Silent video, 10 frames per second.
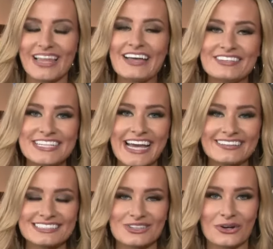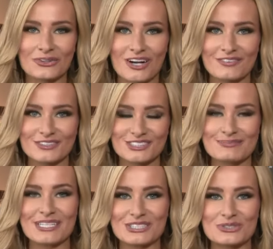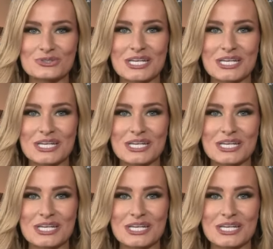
Live in Dallas, Lauren Crawford, CBS News,